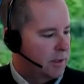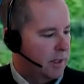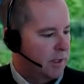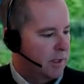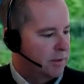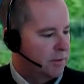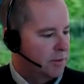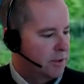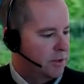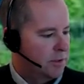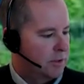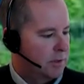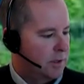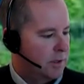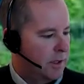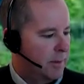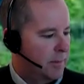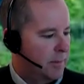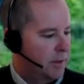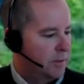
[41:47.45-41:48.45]
I'm
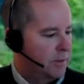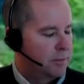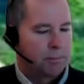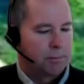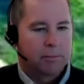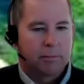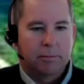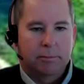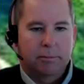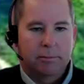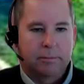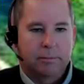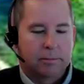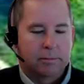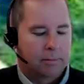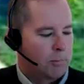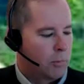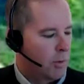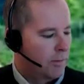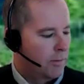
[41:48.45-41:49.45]

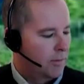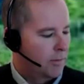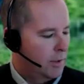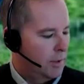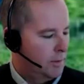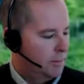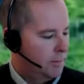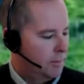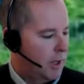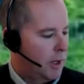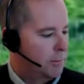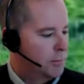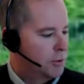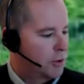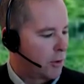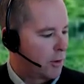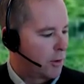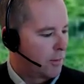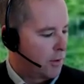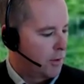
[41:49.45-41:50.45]
more of an
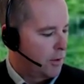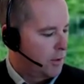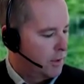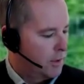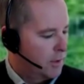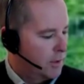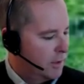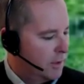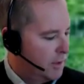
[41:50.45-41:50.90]
observer,